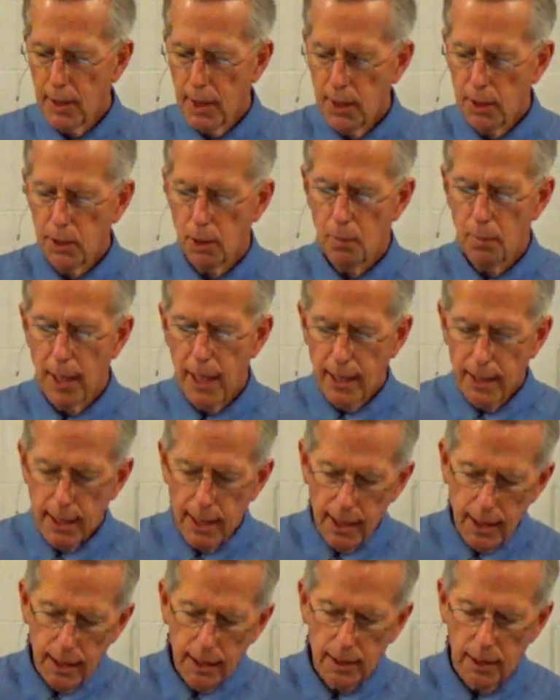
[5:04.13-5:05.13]
of the kingdom,
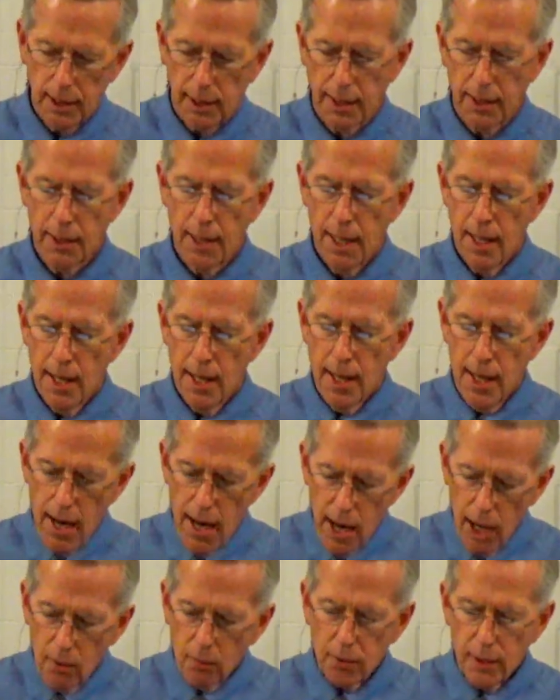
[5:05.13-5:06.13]
and healing
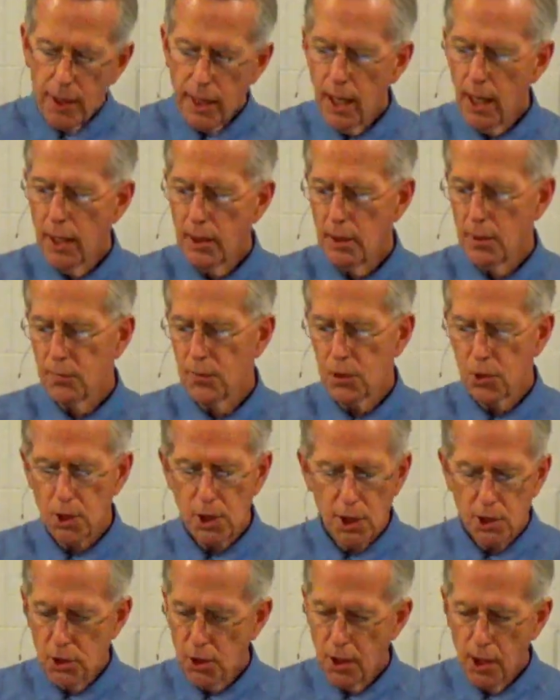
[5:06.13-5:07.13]
every kind of
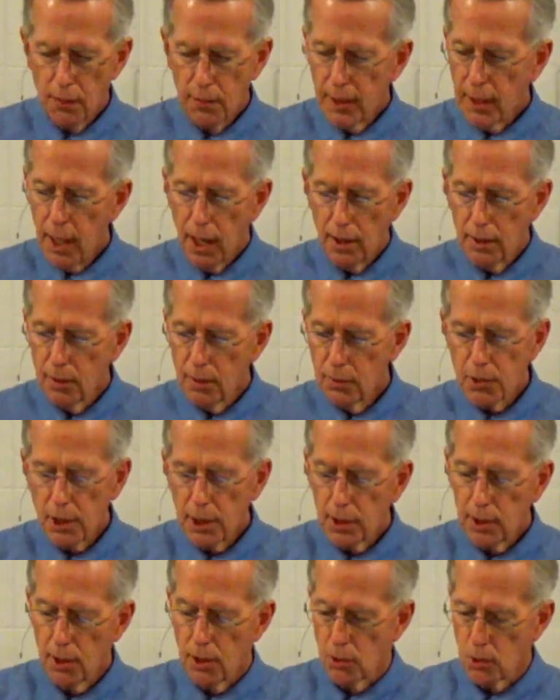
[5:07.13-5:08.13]
disease and every kind of
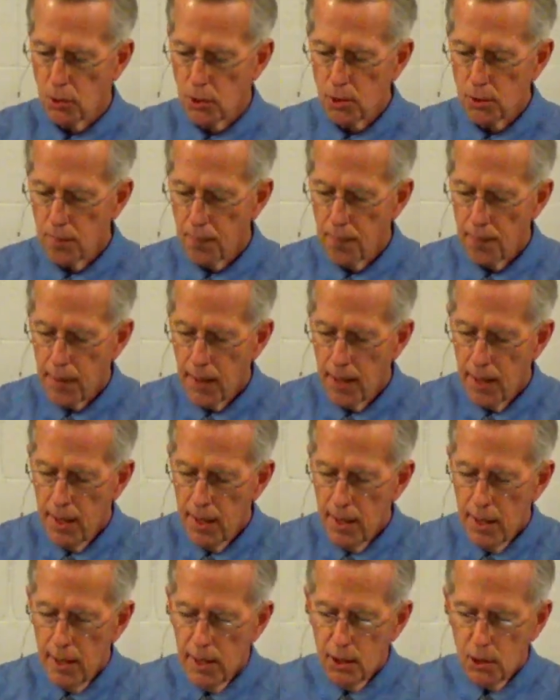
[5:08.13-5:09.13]
sickness.
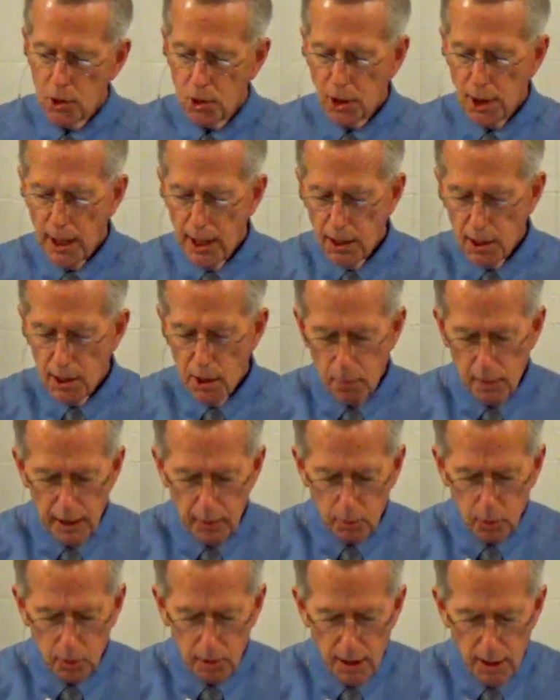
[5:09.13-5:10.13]
Seeing the
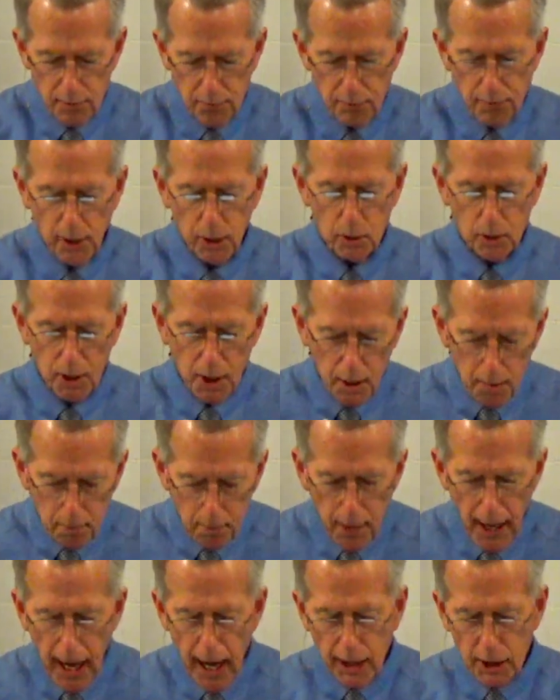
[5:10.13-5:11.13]
people, he felt
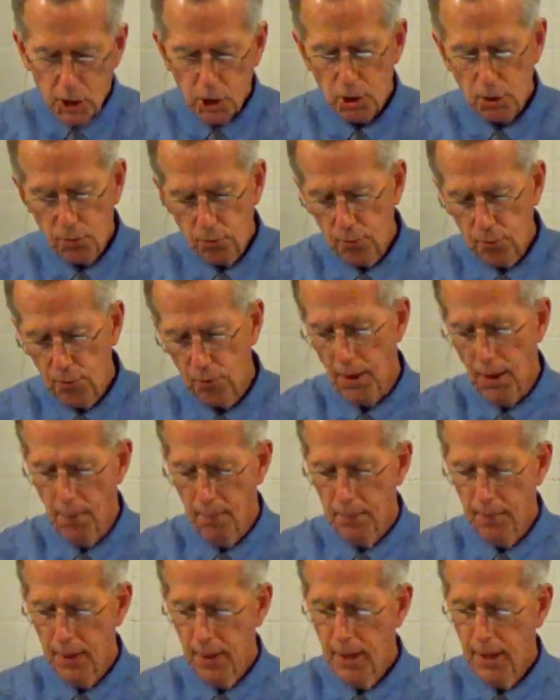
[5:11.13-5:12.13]
compassion for
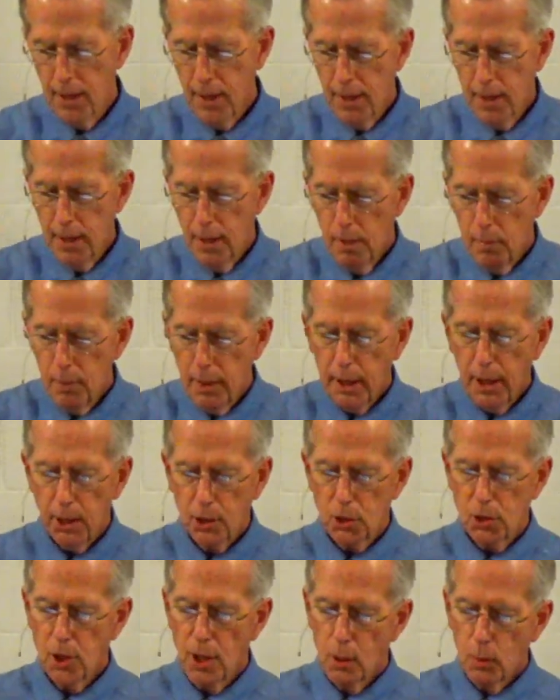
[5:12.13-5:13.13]
them
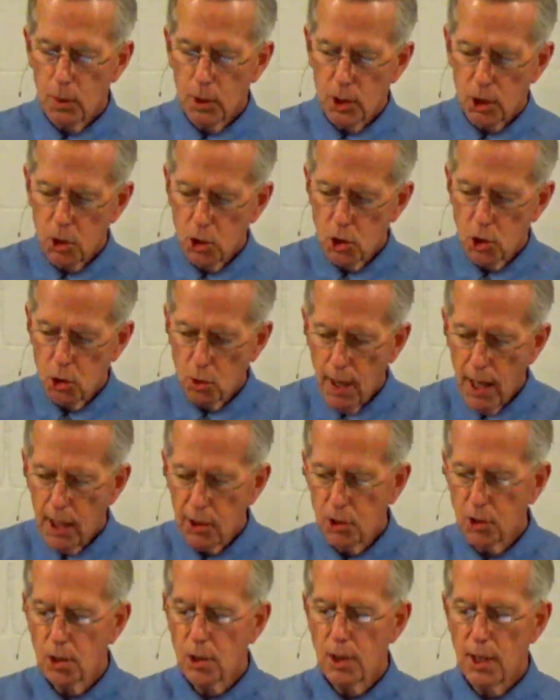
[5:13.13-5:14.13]
because they were
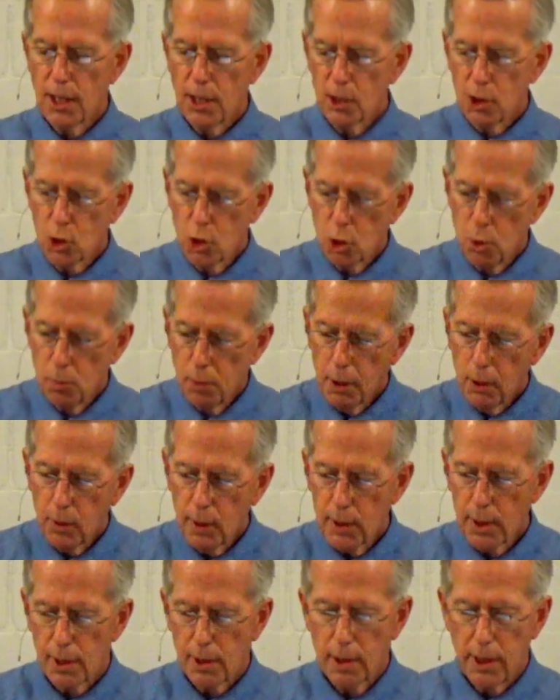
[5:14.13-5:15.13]
distressed and
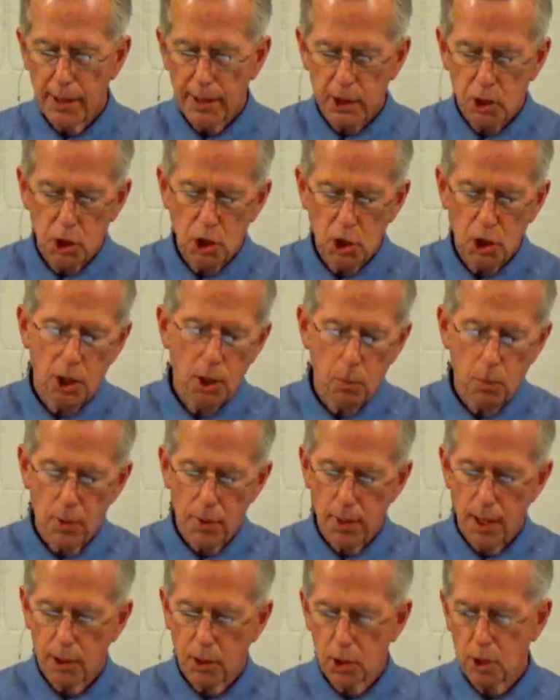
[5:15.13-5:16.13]
dispirited like
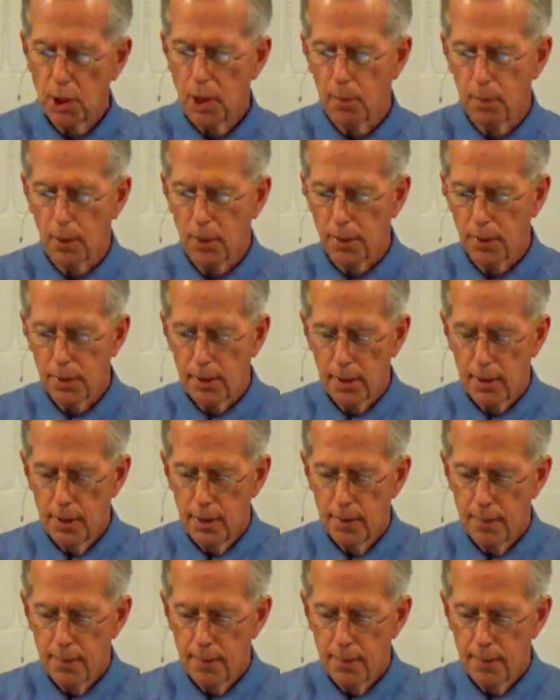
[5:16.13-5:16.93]
sheep without a shepherd.